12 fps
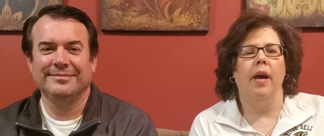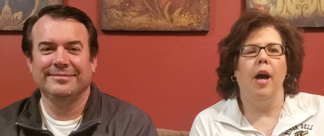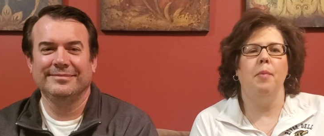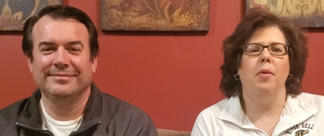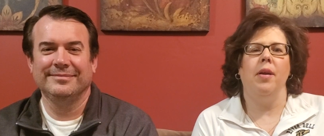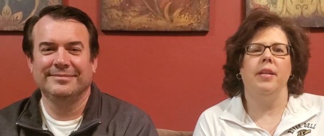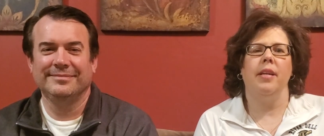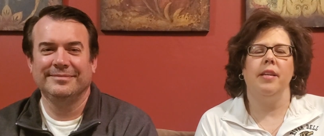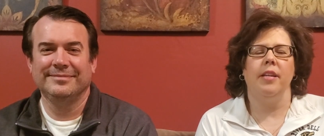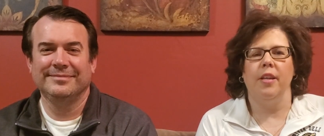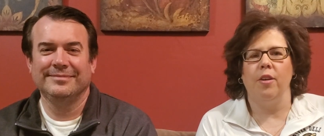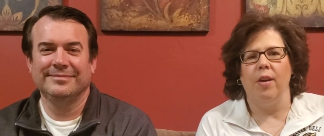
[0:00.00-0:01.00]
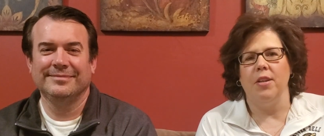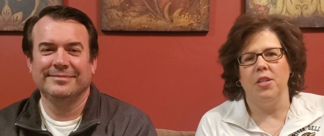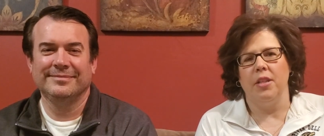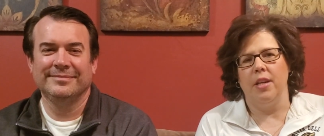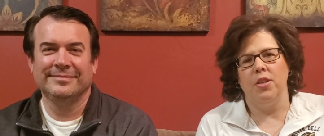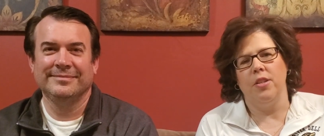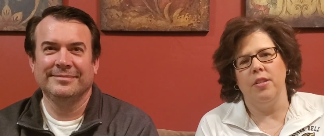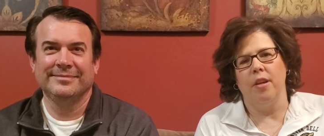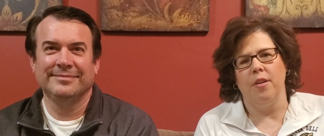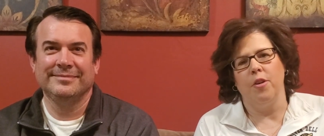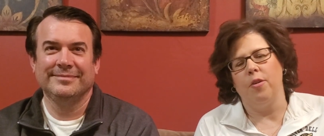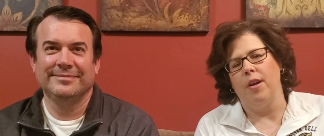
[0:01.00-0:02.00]
Speaker 1: Hi, Brendan. Congratulations
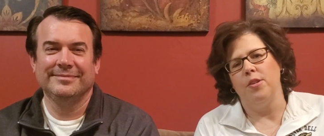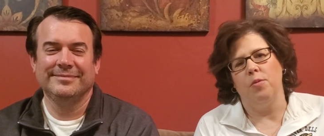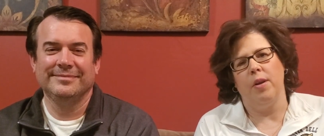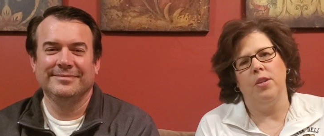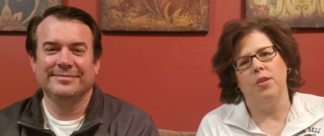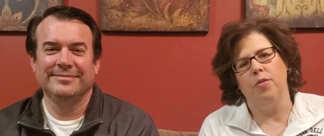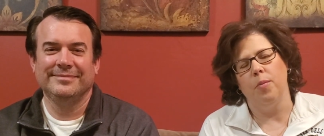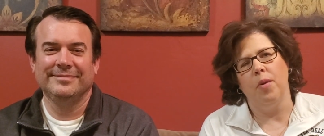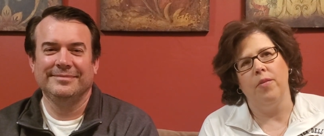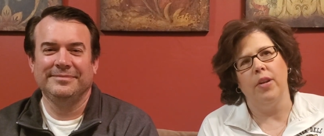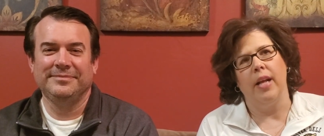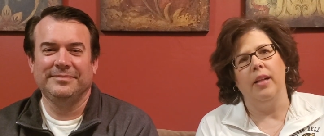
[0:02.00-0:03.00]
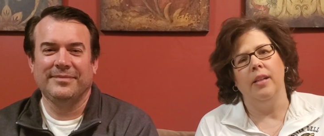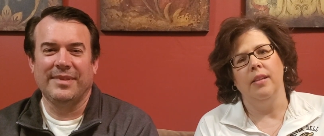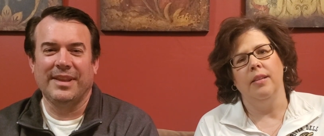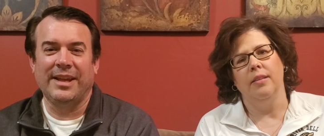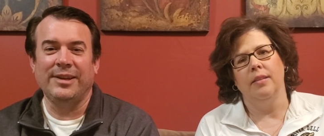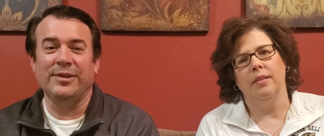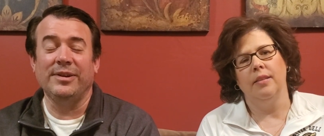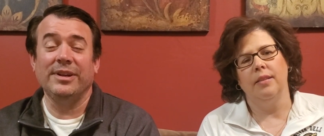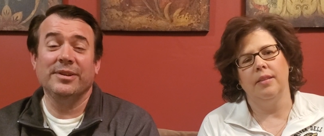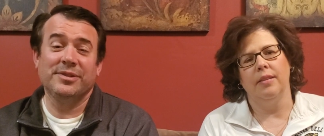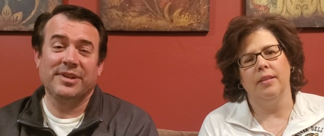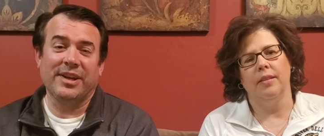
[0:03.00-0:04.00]
on your graduation from
Speaker 2: Riverdale. And your
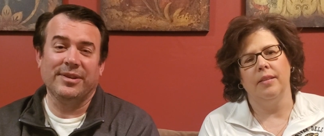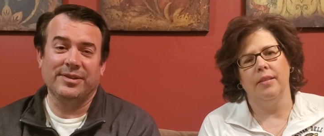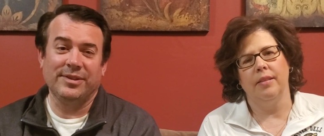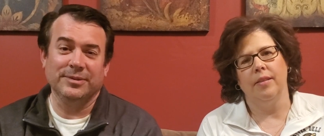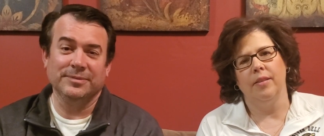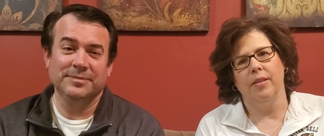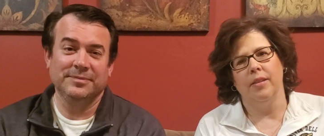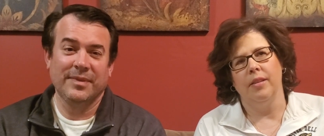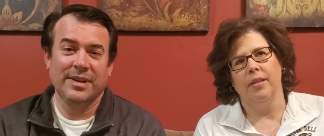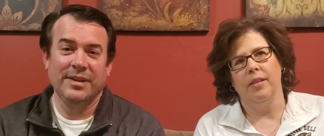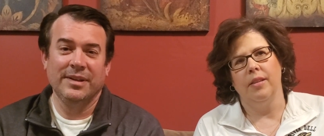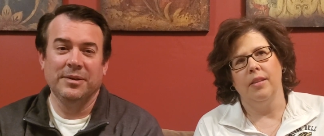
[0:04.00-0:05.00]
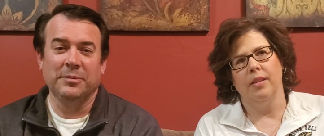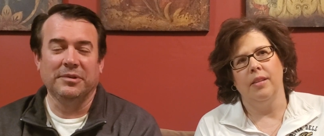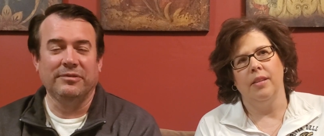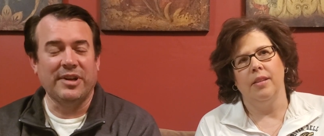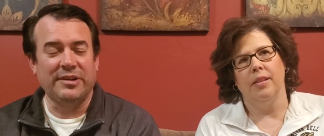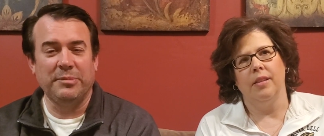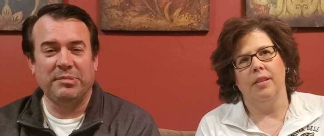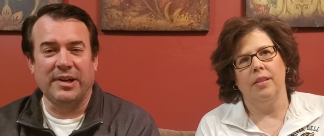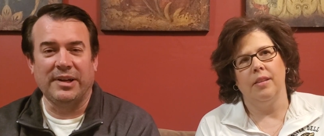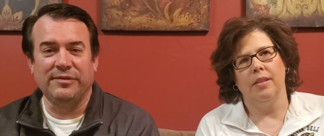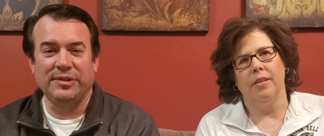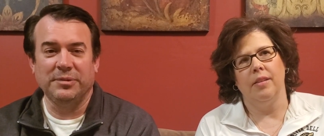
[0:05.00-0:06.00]
Eagle Scout, too. We're very
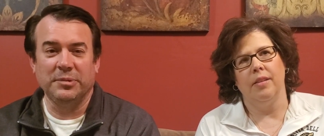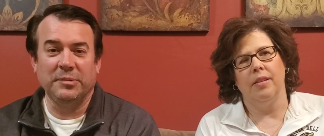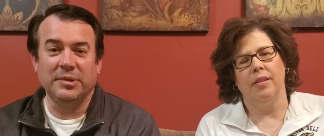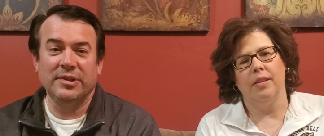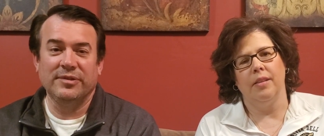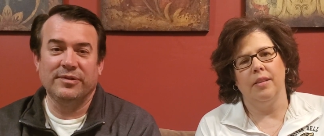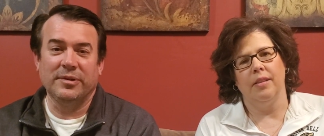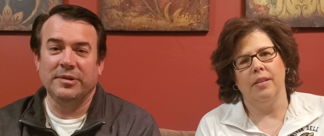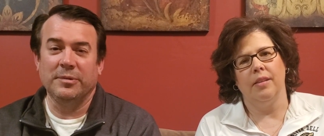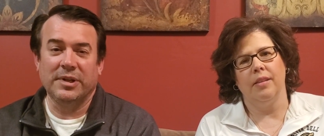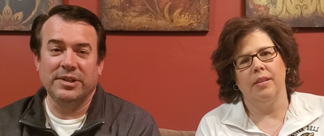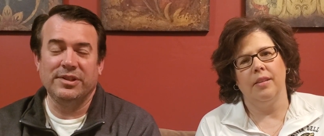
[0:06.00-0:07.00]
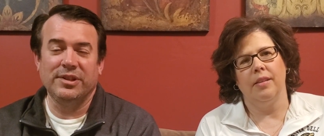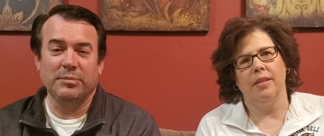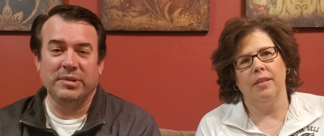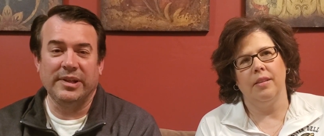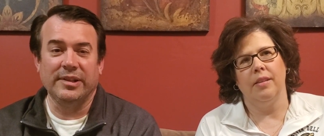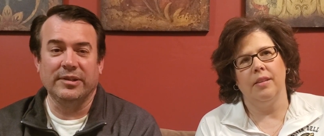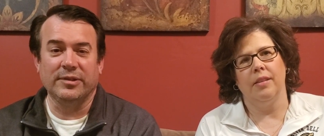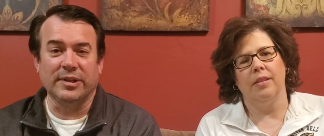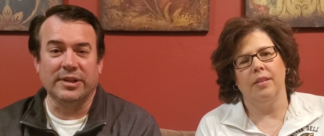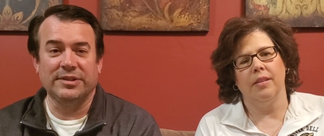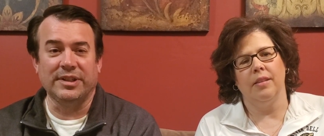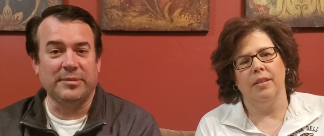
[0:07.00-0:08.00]
proud of you and we look forward to watching you play
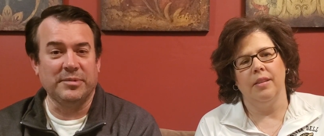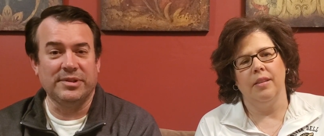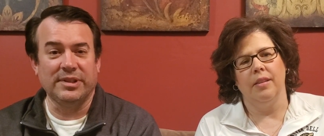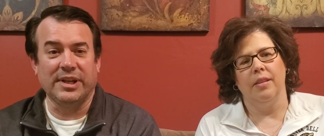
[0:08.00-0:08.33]
lacrosse at Emerson